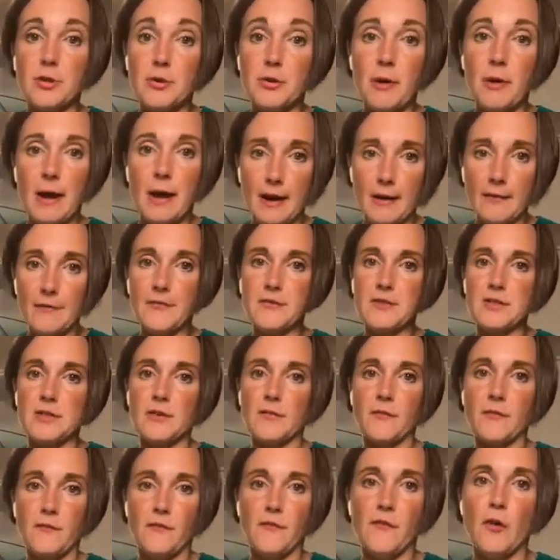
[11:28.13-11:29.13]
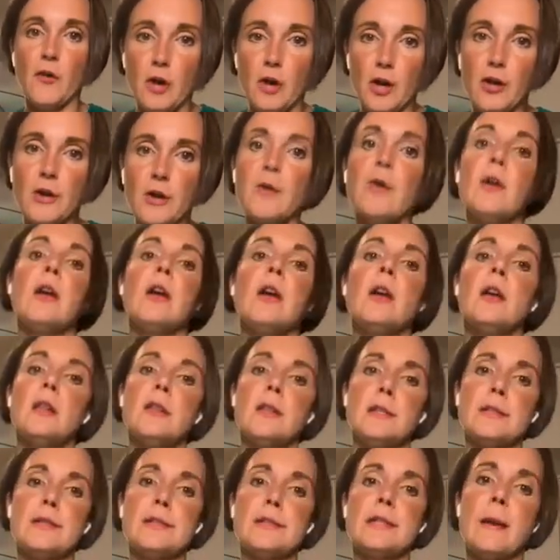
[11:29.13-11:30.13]
You have to follow
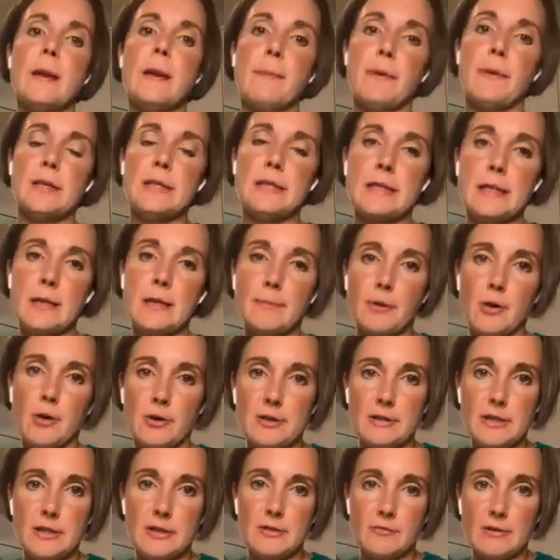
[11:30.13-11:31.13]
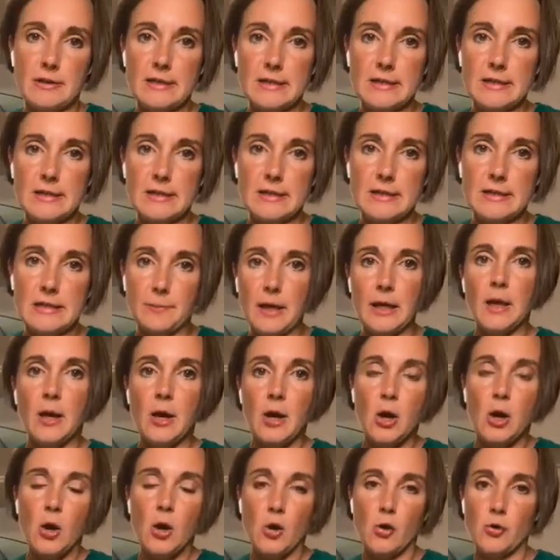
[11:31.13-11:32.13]
the step-by-step guided
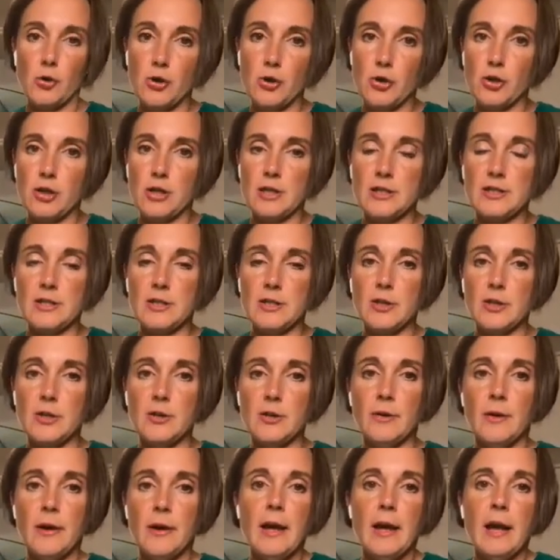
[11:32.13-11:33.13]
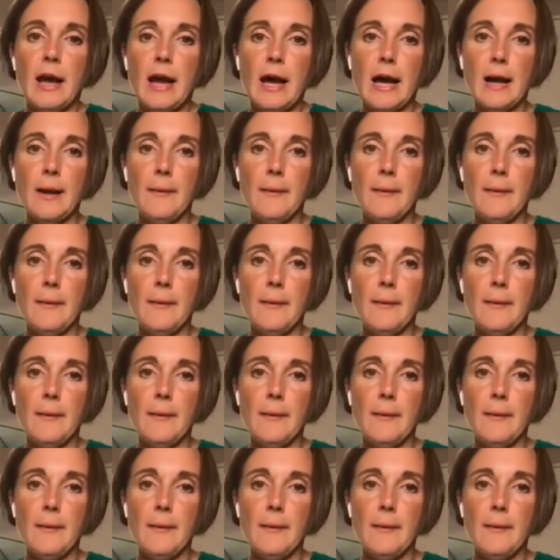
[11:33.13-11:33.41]
recipe on cookie dough.